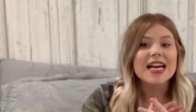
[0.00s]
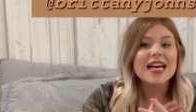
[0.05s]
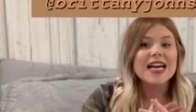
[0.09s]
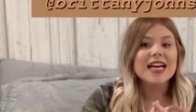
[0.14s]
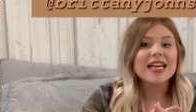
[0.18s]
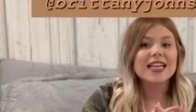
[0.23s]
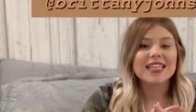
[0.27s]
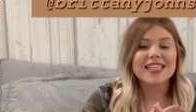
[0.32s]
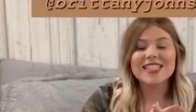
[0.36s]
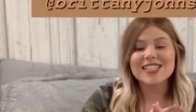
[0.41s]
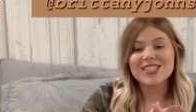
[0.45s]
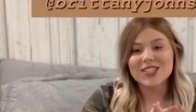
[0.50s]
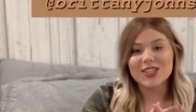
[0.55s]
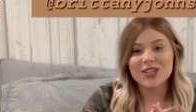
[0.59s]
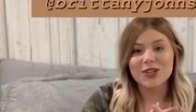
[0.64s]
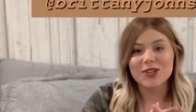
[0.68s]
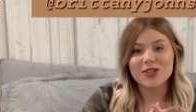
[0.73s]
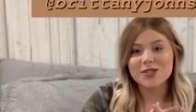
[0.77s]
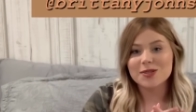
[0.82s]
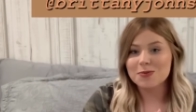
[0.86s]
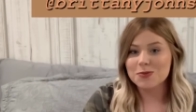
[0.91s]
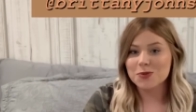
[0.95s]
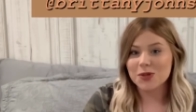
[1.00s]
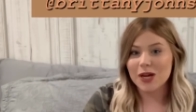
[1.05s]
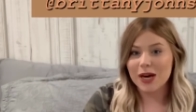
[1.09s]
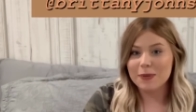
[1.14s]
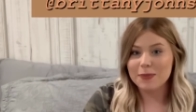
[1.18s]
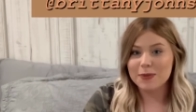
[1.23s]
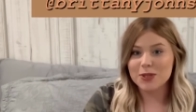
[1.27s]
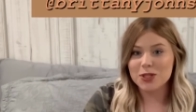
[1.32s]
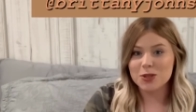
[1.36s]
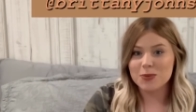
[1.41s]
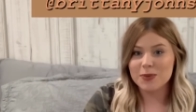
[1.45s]
consider
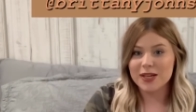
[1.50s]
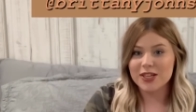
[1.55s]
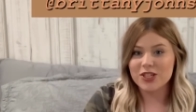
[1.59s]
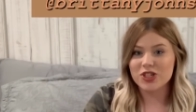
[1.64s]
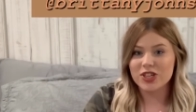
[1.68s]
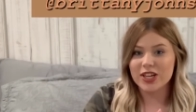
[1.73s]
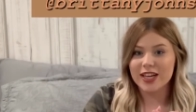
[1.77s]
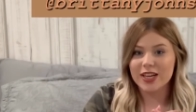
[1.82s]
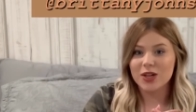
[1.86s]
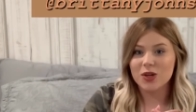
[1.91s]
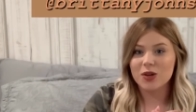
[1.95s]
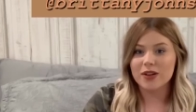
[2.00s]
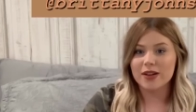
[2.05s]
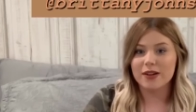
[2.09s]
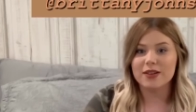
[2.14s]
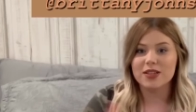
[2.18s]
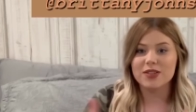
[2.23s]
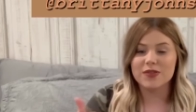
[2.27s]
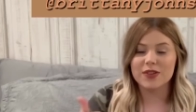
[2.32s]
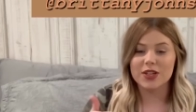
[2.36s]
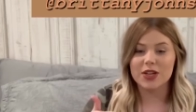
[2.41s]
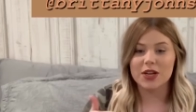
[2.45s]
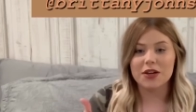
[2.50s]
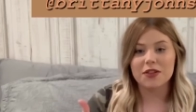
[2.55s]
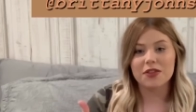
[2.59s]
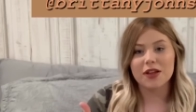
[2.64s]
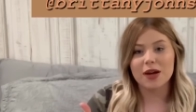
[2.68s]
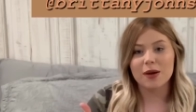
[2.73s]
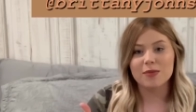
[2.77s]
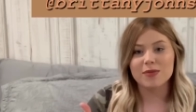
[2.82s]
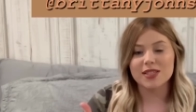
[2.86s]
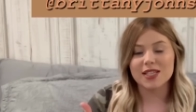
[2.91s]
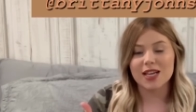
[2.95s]
subscribing to my channel, give this video a
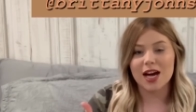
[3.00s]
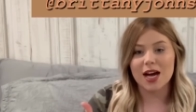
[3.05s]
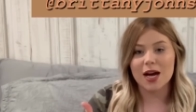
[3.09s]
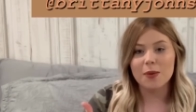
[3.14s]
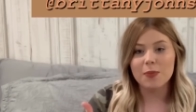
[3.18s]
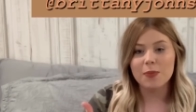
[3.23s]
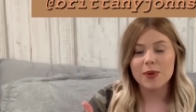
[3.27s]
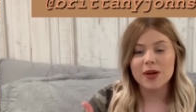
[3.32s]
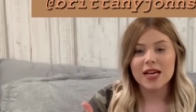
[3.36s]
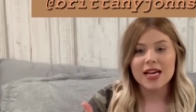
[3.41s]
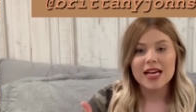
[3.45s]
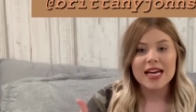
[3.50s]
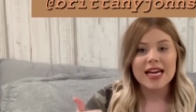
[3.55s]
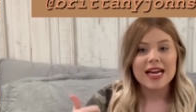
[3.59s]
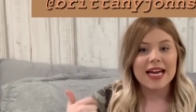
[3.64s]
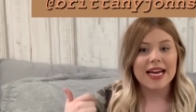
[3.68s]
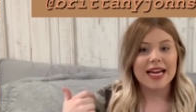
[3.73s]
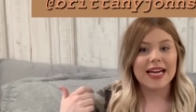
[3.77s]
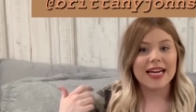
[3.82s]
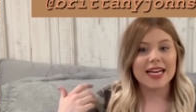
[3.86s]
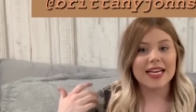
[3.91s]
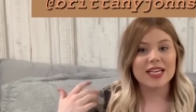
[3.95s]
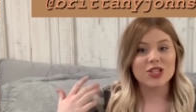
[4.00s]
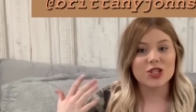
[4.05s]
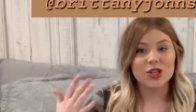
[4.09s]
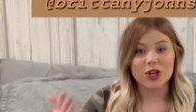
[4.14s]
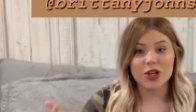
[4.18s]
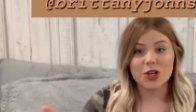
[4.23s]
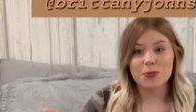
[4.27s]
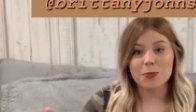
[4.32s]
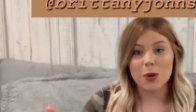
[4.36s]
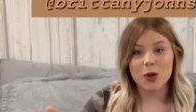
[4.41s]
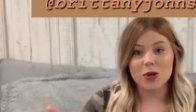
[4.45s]
thumbs up, and turn
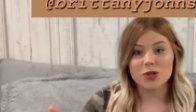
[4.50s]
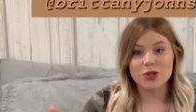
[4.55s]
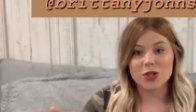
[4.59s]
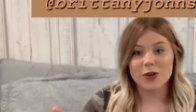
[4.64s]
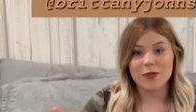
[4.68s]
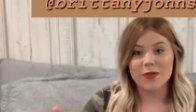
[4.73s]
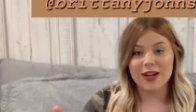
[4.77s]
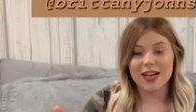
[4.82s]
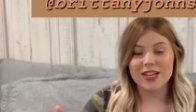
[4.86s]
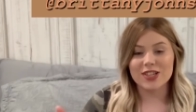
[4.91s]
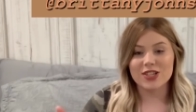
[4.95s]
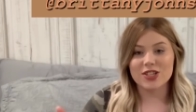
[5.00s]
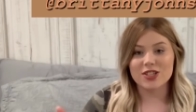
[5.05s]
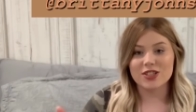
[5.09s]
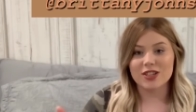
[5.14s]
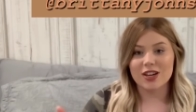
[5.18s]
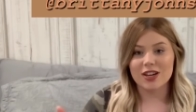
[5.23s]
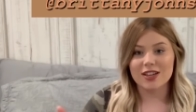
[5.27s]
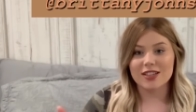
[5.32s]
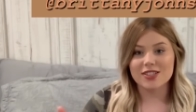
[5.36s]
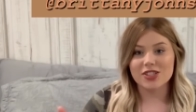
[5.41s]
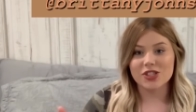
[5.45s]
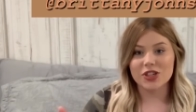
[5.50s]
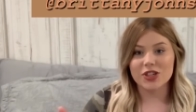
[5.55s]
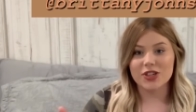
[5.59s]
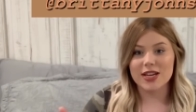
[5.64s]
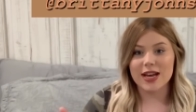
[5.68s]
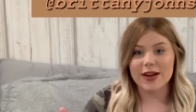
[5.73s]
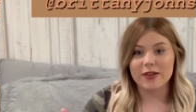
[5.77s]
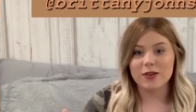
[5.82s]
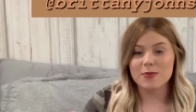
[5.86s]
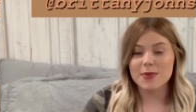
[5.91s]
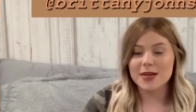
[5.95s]
your post notifications on so you
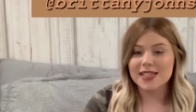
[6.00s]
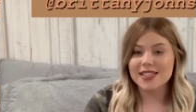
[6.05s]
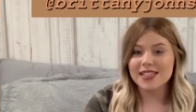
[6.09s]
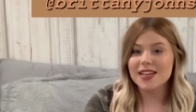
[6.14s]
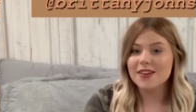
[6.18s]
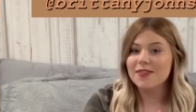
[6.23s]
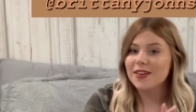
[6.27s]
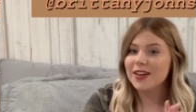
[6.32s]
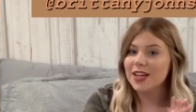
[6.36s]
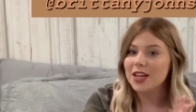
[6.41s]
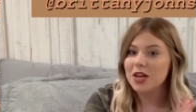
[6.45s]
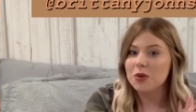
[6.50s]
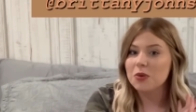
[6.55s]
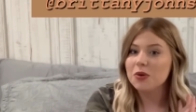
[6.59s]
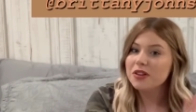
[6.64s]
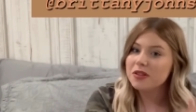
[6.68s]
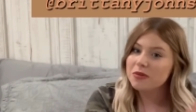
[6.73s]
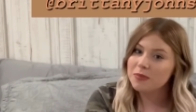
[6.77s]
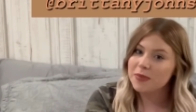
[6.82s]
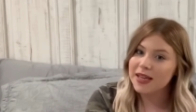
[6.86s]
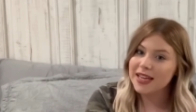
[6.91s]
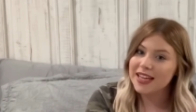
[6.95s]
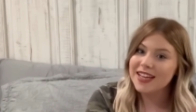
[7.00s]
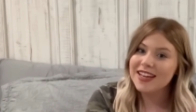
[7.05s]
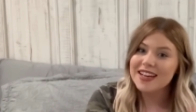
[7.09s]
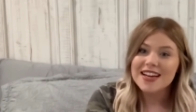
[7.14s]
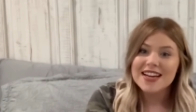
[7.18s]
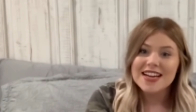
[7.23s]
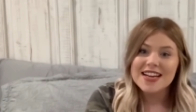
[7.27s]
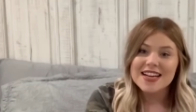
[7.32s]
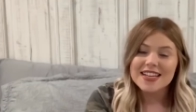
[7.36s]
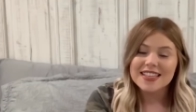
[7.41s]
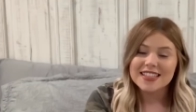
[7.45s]
never miss a video with me.
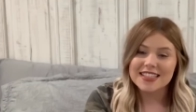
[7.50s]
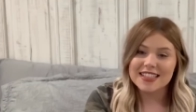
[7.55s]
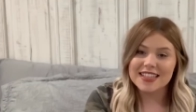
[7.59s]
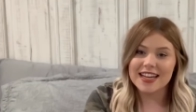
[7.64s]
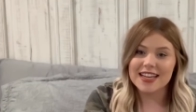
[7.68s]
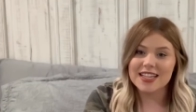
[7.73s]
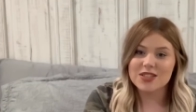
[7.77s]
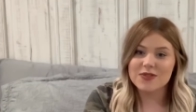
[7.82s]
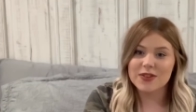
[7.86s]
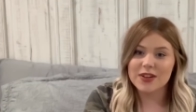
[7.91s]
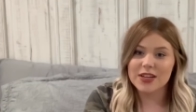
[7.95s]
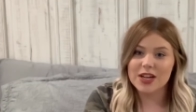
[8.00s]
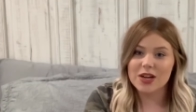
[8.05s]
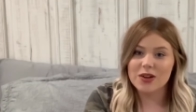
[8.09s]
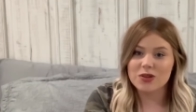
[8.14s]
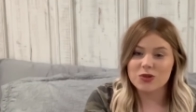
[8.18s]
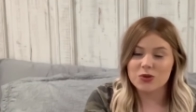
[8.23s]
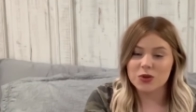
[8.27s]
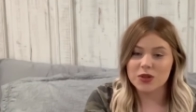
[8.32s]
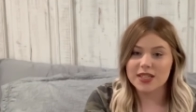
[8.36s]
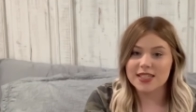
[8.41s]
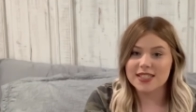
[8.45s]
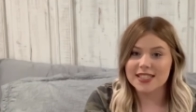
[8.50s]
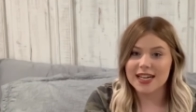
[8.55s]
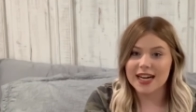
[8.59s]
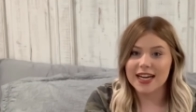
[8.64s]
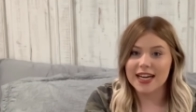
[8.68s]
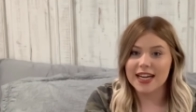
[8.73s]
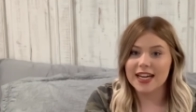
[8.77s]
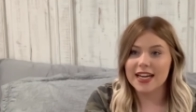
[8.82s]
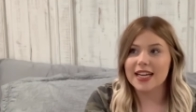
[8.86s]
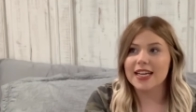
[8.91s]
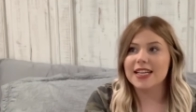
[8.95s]
Today's video is really
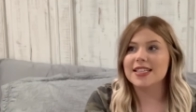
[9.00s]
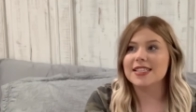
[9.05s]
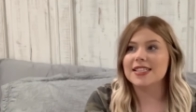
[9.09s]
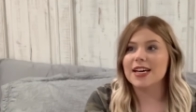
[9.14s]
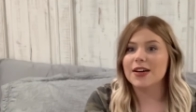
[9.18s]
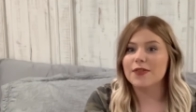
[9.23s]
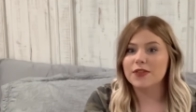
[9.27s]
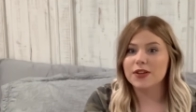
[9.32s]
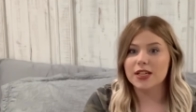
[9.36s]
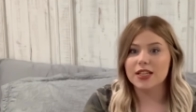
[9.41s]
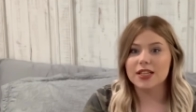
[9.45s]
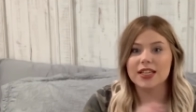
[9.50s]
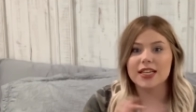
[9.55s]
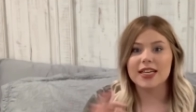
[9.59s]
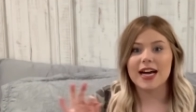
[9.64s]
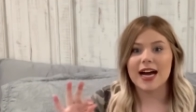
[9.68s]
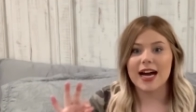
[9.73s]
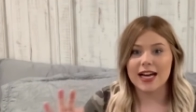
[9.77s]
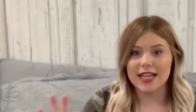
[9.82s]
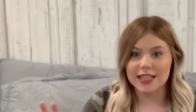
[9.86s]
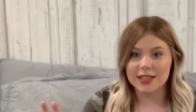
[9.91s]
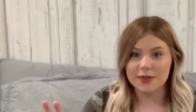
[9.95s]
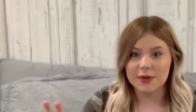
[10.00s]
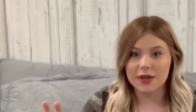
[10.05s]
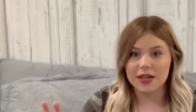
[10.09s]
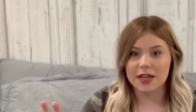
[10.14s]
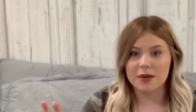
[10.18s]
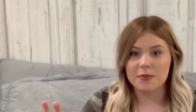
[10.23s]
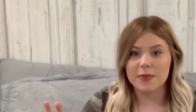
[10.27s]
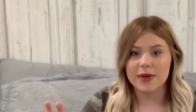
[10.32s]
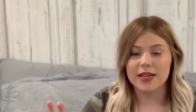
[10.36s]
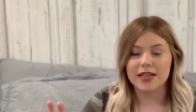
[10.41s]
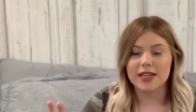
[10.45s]
exciting and definitely highly
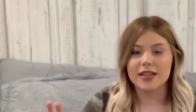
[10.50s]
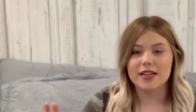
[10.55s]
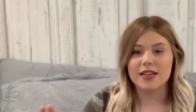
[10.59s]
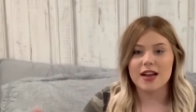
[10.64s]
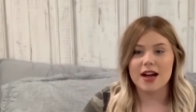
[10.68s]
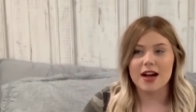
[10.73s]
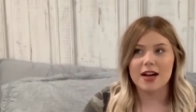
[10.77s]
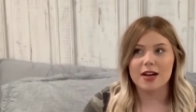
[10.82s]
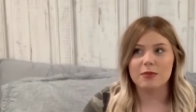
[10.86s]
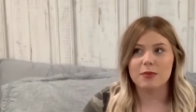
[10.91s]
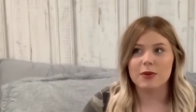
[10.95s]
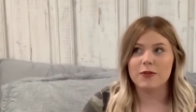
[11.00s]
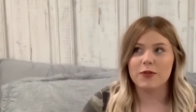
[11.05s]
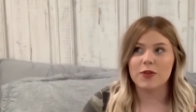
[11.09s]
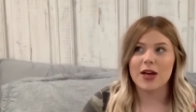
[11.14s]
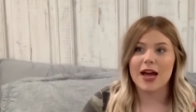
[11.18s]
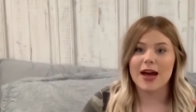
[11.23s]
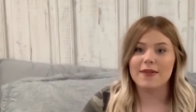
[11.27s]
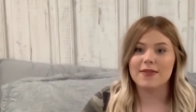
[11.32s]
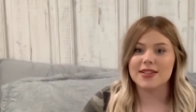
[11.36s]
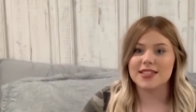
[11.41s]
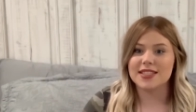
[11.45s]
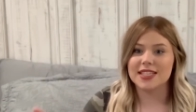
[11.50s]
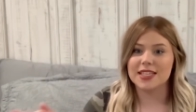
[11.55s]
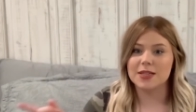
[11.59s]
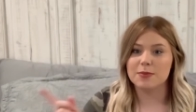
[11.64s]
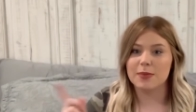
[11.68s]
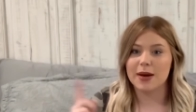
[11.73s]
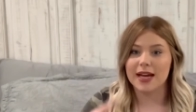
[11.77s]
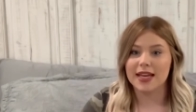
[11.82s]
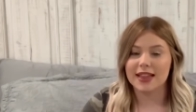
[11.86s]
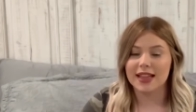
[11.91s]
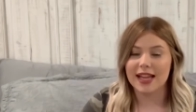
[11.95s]
recommended. Um, if you haven't seen
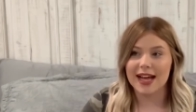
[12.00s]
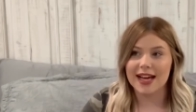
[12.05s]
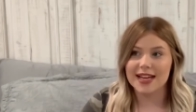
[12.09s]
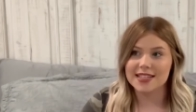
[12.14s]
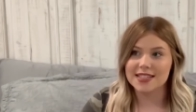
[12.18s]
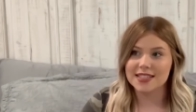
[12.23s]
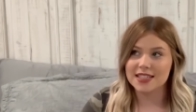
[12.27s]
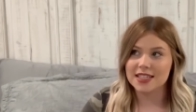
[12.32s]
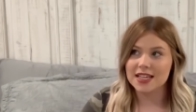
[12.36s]
my last